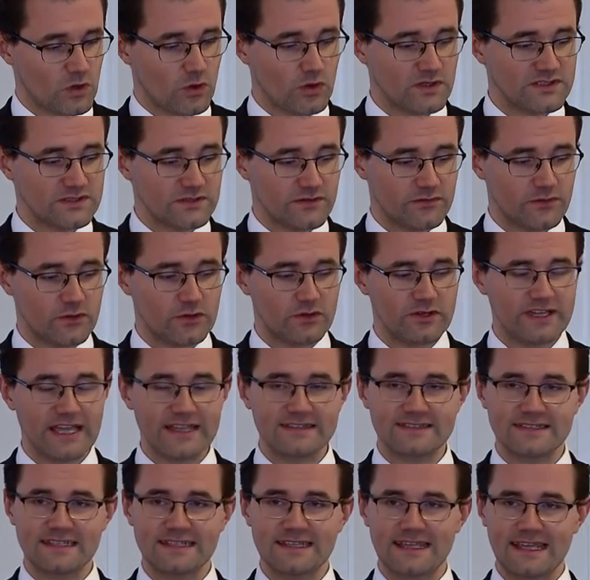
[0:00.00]
Also, if you look
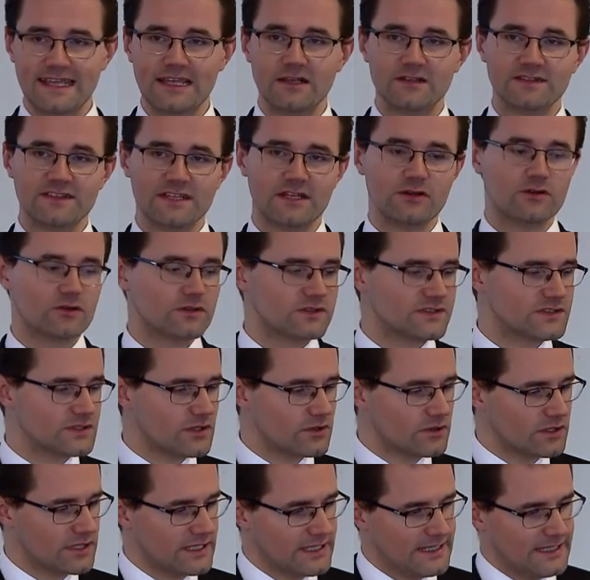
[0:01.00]
at the inhaled
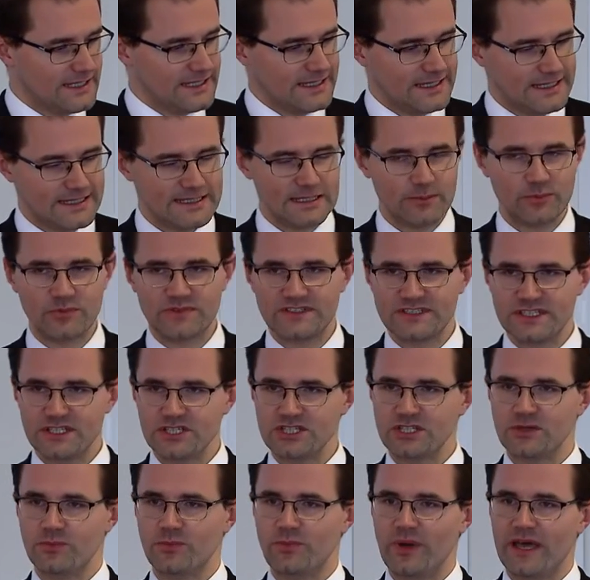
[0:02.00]
aerosol
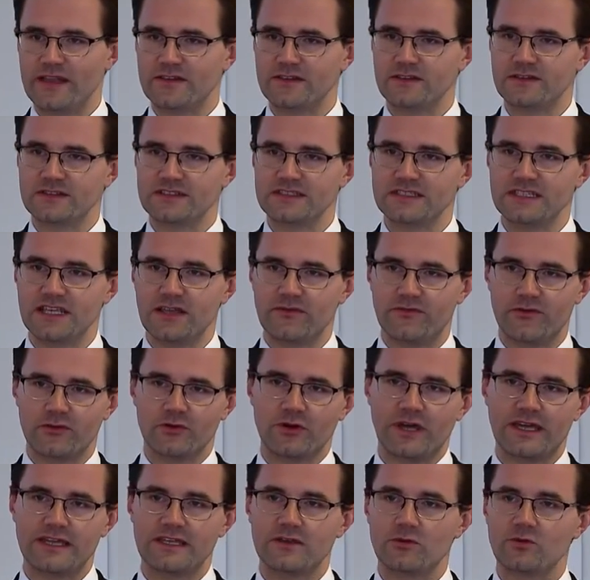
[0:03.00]
deposition patterns, the
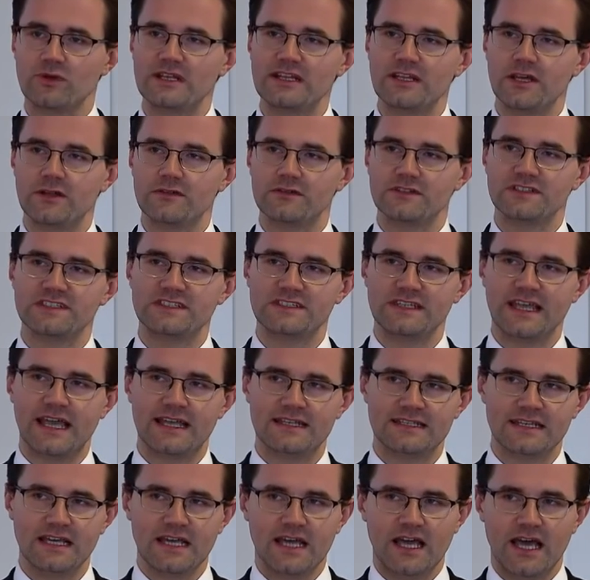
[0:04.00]
FRI can really
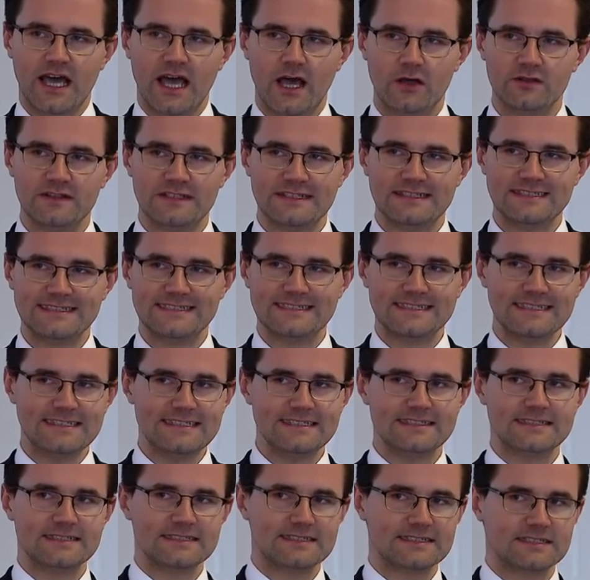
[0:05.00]
understand how the
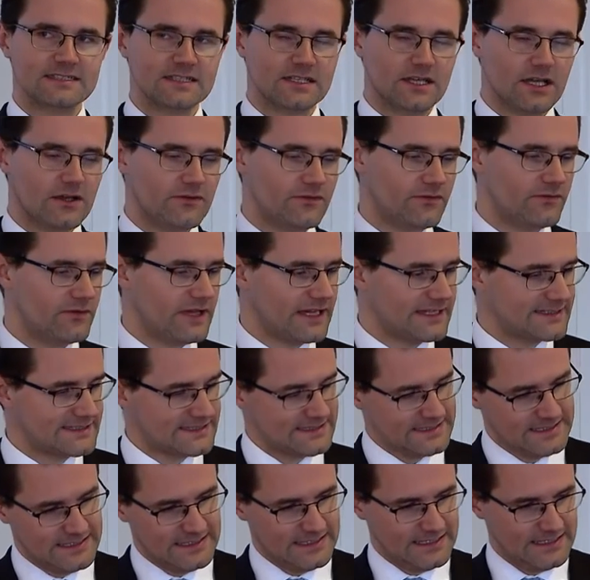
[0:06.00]
diseases
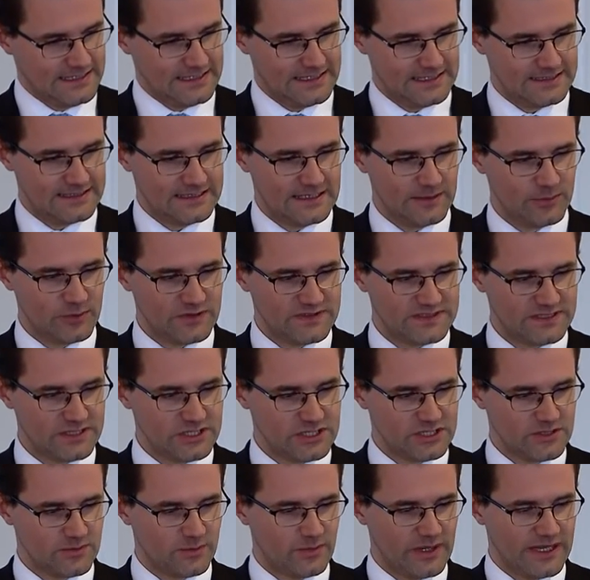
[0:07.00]
affect the
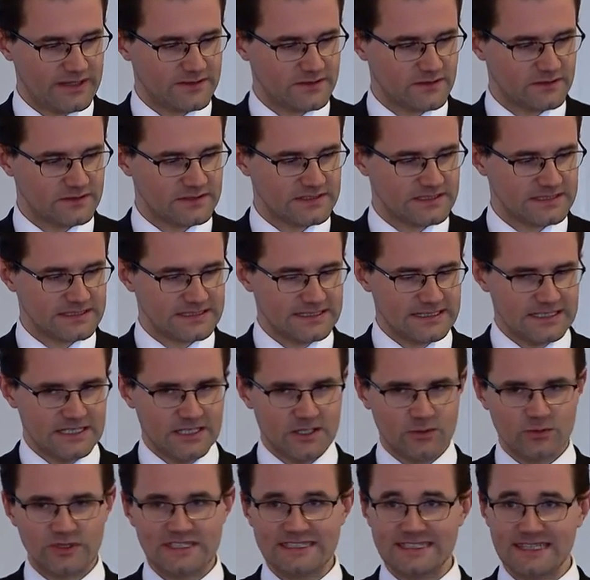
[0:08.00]
deposition patterns.
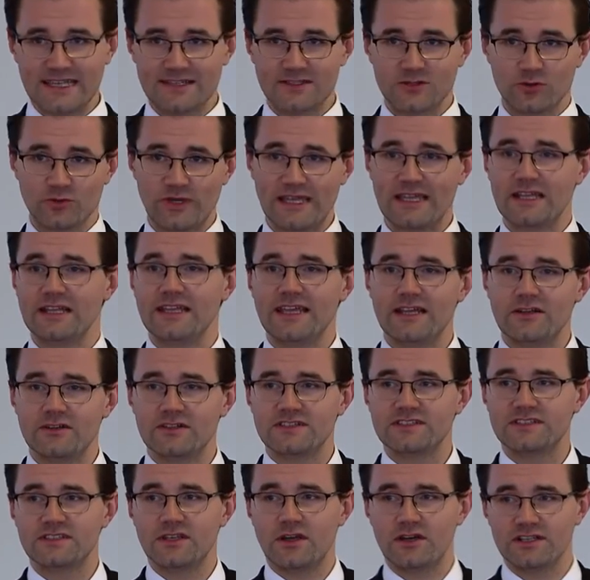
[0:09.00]
We see that the
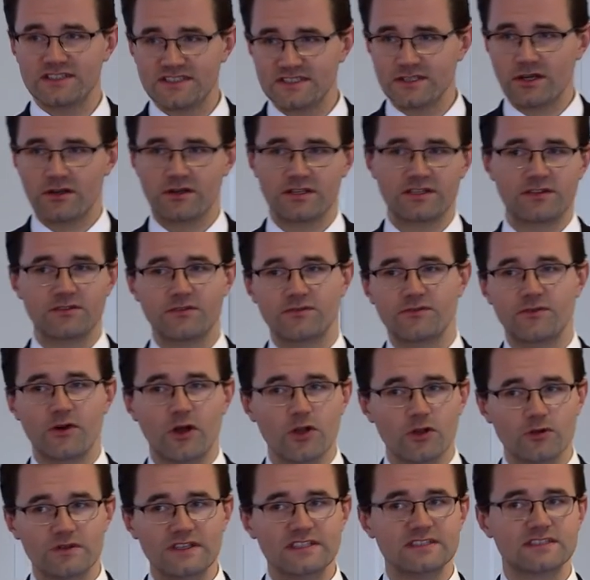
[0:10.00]
regulators are starting to
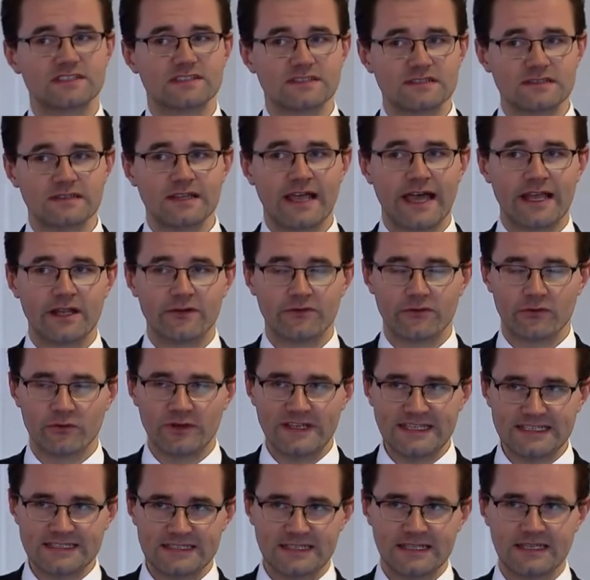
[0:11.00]
follow this line of
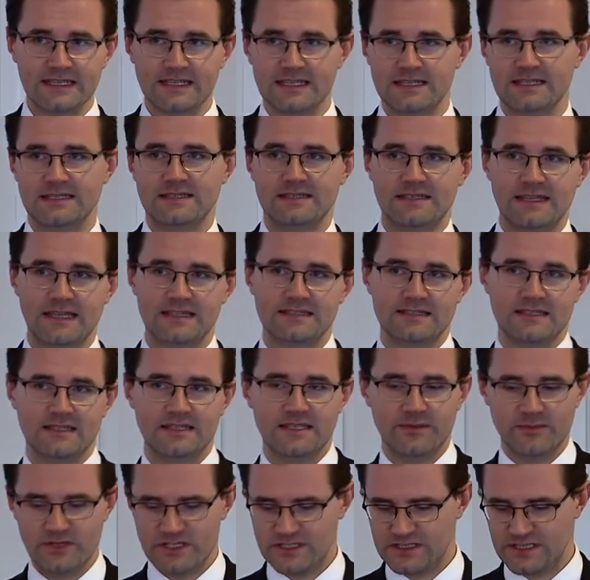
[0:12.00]
reasoning, that
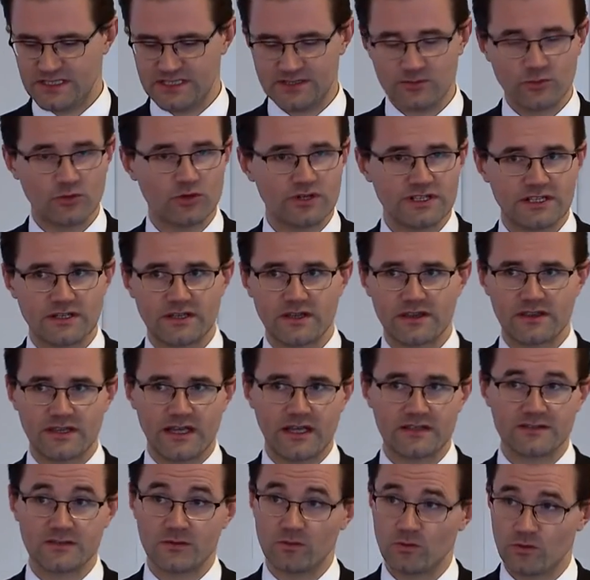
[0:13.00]
an image says more than
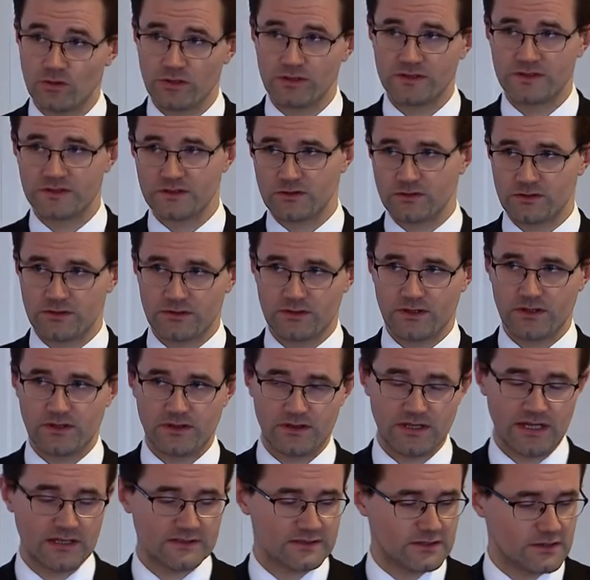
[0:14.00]
1,000 words or
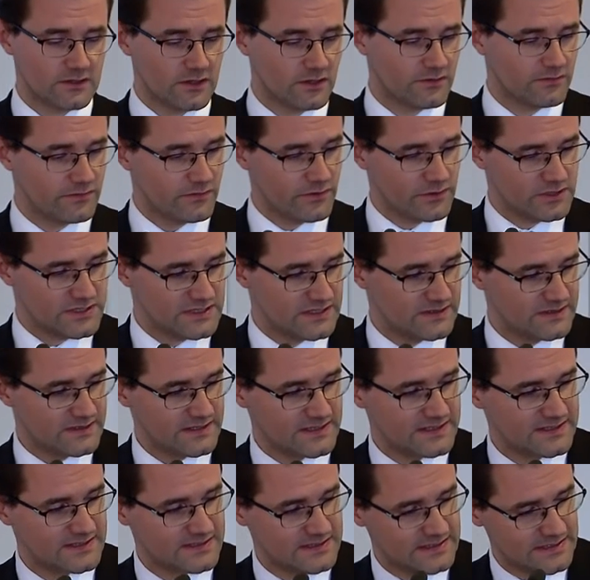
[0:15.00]
1,000 lung function
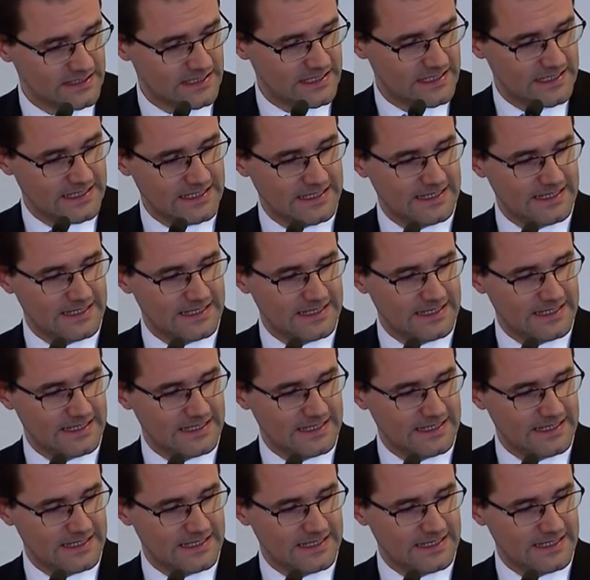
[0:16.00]
tests.